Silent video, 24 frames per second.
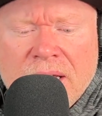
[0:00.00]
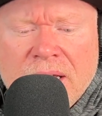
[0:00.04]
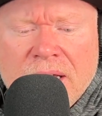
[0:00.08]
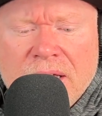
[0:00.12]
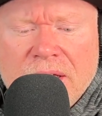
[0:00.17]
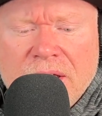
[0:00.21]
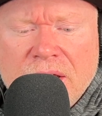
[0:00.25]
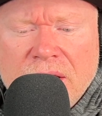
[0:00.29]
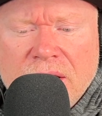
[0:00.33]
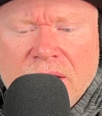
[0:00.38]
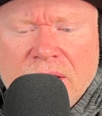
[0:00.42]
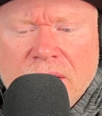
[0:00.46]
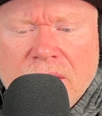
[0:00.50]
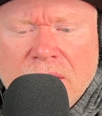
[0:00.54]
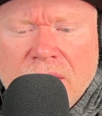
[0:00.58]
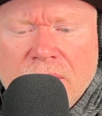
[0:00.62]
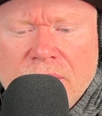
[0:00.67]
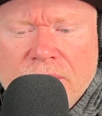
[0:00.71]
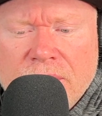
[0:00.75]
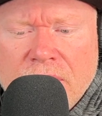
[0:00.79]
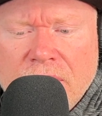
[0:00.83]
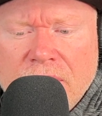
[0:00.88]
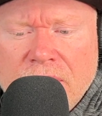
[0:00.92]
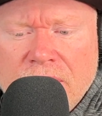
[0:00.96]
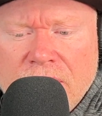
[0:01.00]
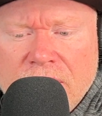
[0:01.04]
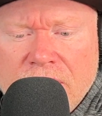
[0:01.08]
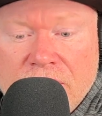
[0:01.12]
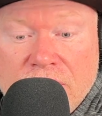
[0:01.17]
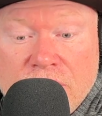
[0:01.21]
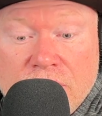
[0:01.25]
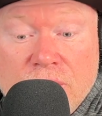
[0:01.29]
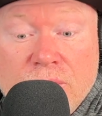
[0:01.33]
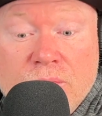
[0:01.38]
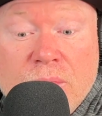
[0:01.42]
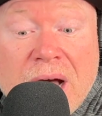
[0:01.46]

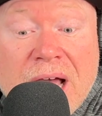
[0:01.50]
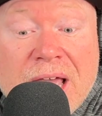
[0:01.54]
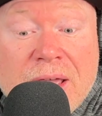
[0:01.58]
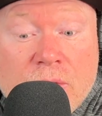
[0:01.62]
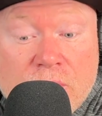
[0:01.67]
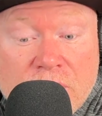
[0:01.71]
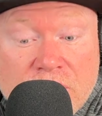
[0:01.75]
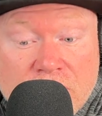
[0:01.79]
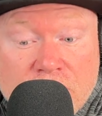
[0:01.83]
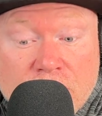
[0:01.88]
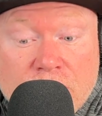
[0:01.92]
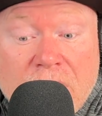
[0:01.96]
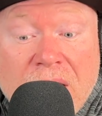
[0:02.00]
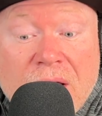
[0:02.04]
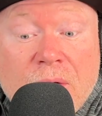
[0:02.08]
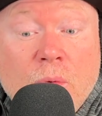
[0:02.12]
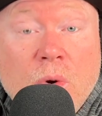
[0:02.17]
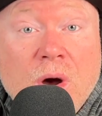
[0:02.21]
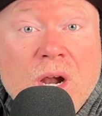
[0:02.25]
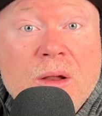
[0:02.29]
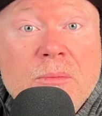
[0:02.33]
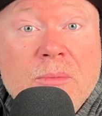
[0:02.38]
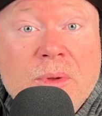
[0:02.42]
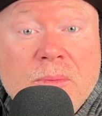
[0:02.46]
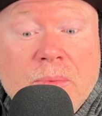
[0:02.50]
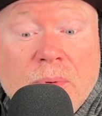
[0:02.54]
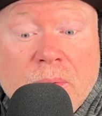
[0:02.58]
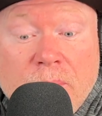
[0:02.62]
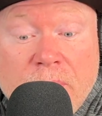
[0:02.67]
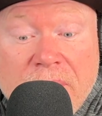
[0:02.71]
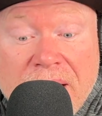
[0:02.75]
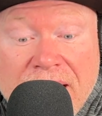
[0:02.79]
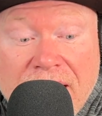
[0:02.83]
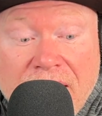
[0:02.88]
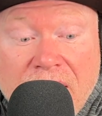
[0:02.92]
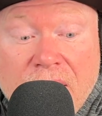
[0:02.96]
you might want to be
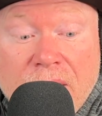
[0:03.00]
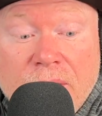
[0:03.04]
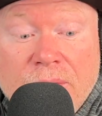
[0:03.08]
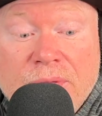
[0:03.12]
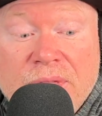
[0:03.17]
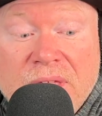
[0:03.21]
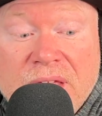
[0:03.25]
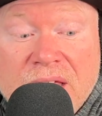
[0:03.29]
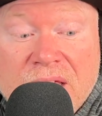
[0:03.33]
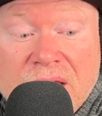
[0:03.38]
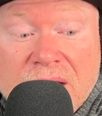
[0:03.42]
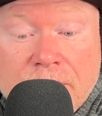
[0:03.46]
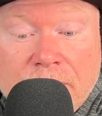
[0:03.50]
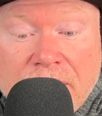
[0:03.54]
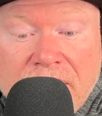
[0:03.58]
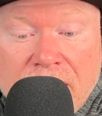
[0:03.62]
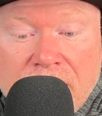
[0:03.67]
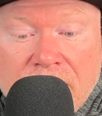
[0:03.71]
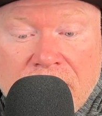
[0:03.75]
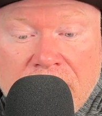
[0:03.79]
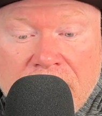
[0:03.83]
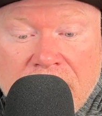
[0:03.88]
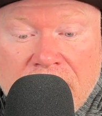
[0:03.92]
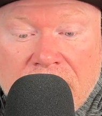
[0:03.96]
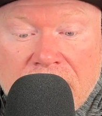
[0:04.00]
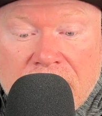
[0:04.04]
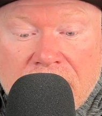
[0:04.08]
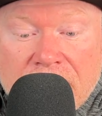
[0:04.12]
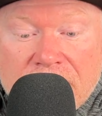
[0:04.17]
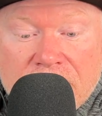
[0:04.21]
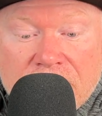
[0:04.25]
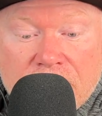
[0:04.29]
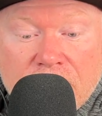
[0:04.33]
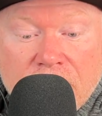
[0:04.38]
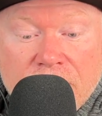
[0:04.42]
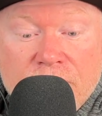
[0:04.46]
prepared, thinking about
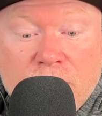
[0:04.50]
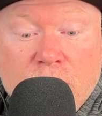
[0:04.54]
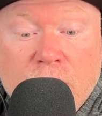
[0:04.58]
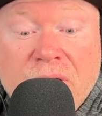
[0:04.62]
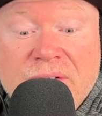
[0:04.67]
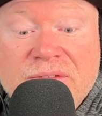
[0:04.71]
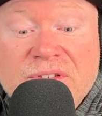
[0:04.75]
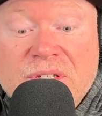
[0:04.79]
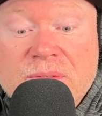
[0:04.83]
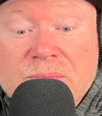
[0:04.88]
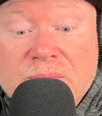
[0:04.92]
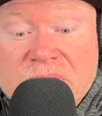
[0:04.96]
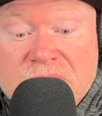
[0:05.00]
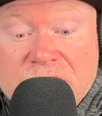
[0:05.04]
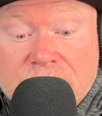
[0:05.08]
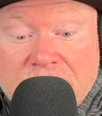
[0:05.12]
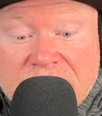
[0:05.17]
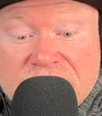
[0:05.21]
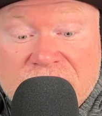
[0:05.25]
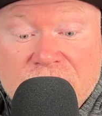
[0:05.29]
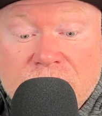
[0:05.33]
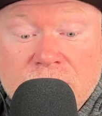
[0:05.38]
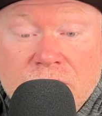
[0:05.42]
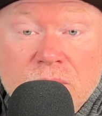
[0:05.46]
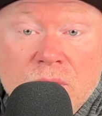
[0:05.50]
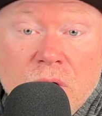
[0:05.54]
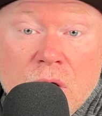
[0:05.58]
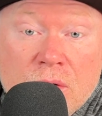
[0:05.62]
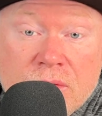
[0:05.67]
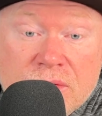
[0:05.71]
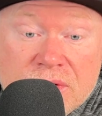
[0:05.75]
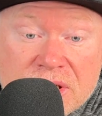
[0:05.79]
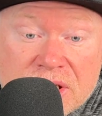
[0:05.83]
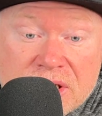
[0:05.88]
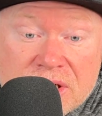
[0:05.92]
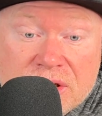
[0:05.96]
if you have some special
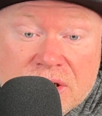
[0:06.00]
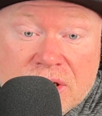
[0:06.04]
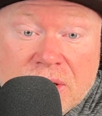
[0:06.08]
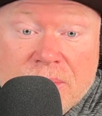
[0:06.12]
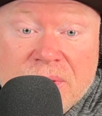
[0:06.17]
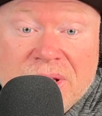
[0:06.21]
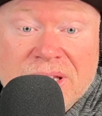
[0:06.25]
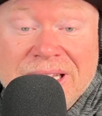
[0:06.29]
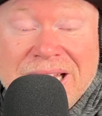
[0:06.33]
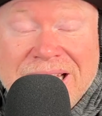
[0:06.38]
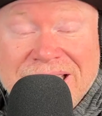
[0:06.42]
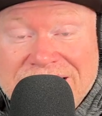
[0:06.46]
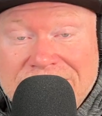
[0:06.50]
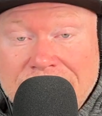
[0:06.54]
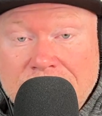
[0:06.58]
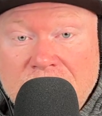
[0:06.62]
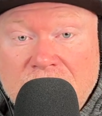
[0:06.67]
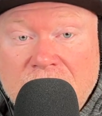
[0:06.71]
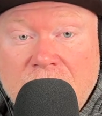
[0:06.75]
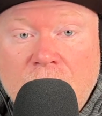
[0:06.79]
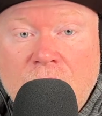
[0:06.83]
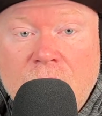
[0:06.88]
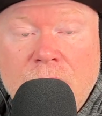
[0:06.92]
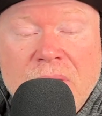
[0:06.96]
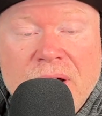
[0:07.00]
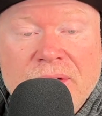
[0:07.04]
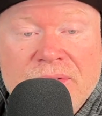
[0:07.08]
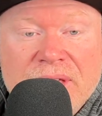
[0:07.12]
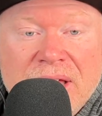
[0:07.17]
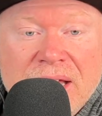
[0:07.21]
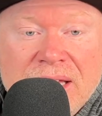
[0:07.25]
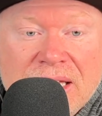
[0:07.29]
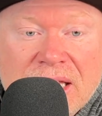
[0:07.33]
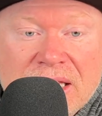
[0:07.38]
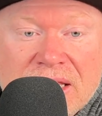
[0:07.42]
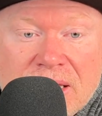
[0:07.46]
roses or something, let them know about
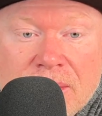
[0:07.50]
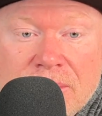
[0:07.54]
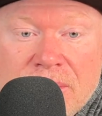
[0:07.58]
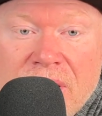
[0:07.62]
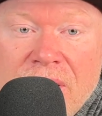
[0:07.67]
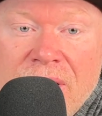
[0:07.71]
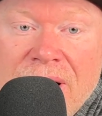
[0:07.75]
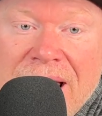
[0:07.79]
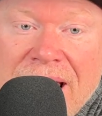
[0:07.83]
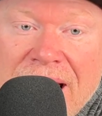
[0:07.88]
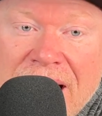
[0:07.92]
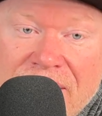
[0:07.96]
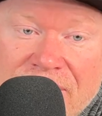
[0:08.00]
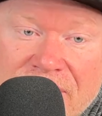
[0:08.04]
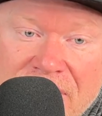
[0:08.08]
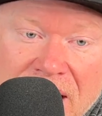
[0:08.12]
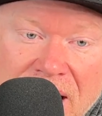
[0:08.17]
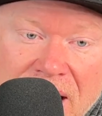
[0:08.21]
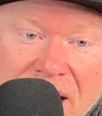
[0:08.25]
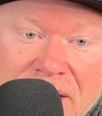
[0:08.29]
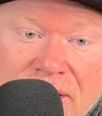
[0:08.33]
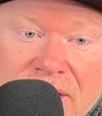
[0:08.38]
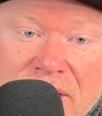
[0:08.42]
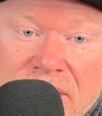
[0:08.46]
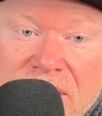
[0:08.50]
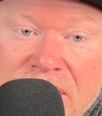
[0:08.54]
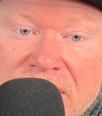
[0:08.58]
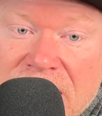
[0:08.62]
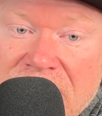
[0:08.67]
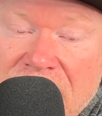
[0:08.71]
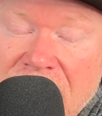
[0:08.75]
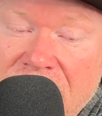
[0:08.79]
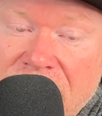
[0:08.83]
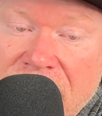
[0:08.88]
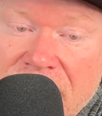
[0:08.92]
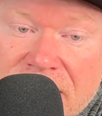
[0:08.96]
that. Let them know, hey, I've got under this
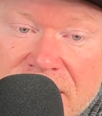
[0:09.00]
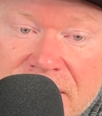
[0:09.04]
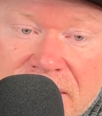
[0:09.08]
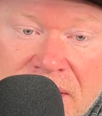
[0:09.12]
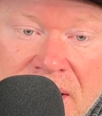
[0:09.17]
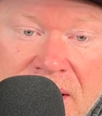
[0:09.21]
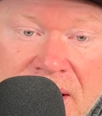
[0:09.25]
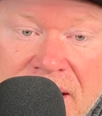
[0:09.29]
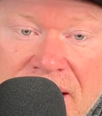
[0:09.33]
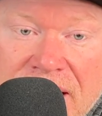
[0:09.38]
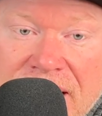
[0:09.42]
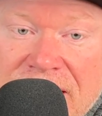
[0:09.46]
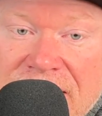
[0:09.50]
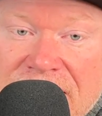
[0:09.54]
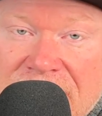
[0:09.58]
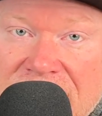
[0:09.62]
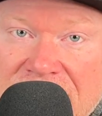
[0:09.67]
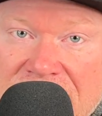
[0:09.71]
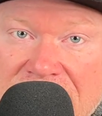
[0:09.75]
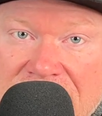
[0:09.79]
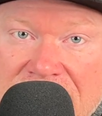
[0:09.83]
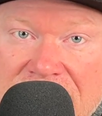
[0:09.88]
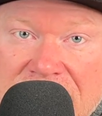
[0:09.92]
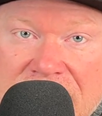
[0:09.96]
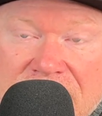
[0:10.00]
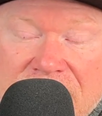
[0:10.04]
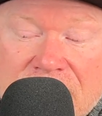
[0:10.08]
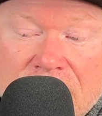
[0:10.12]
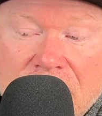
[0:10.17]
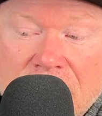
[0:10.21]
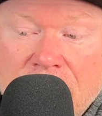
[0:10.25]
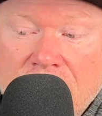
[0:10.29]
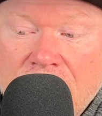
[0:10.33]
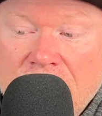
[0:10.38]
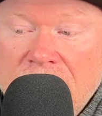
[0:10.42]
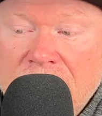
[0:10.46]
gutter is this. And so,